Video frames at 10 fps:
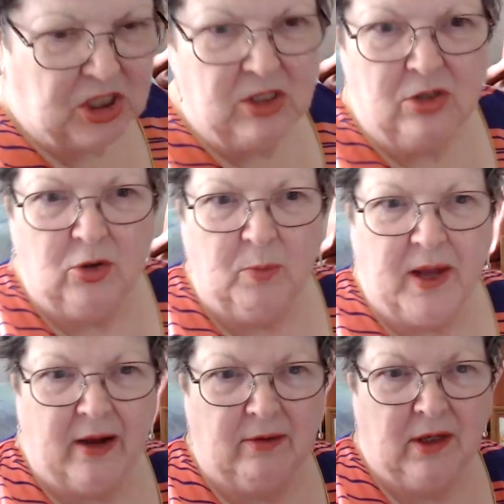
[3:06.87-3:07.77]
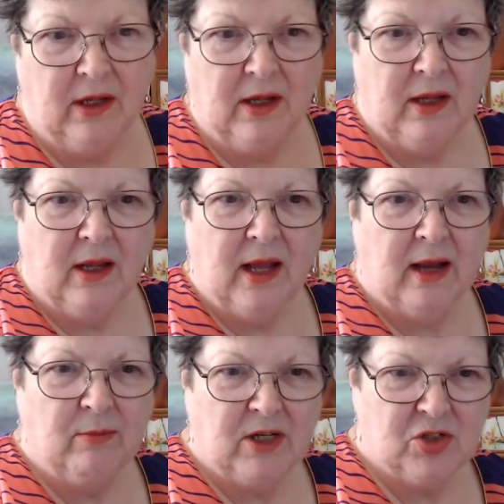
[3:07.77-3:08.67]
she knew about
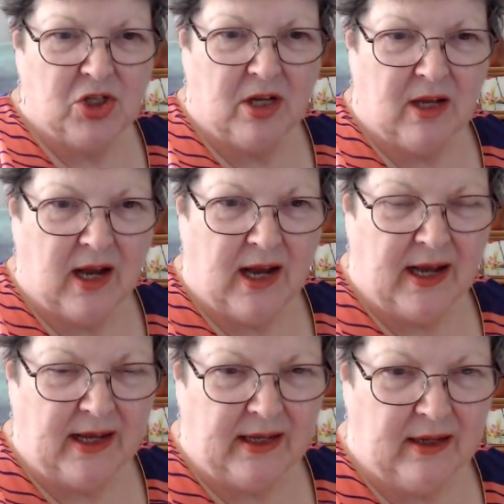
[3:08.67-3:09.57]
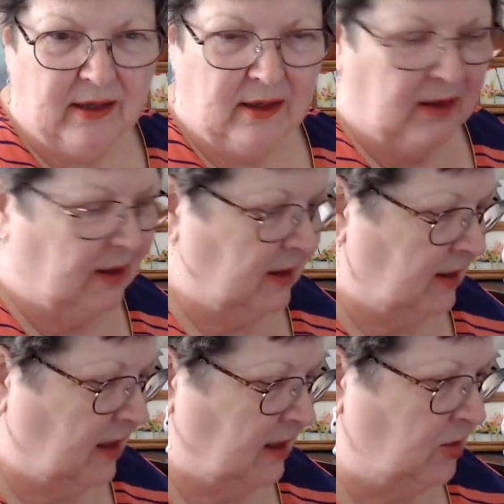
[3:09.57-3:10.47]
how much I
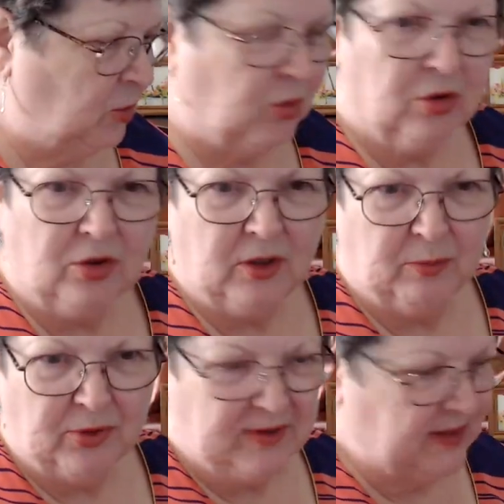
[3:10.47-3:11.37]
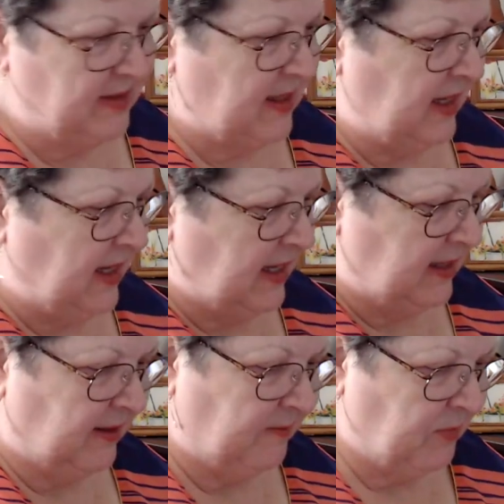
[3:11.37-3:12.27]
adored Princess
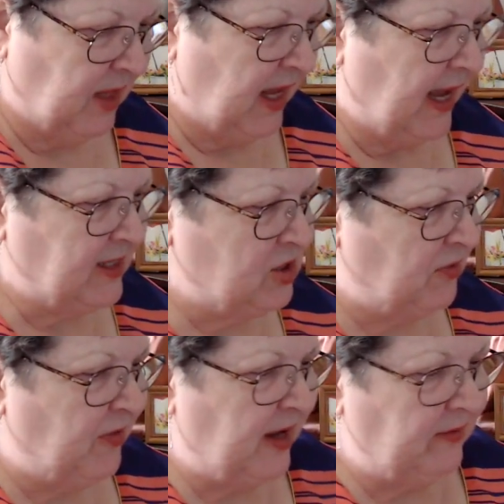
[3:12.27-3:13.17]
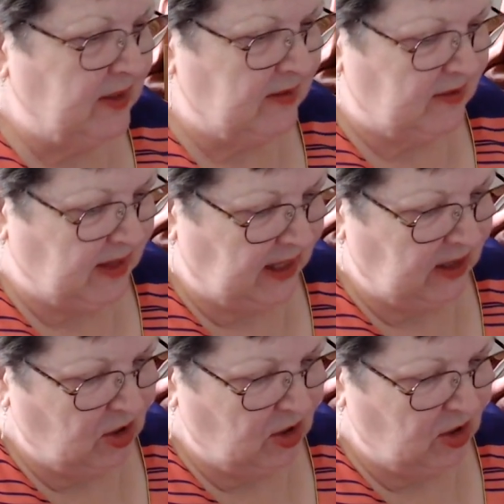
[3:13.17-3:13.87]
Diana. And she found this at a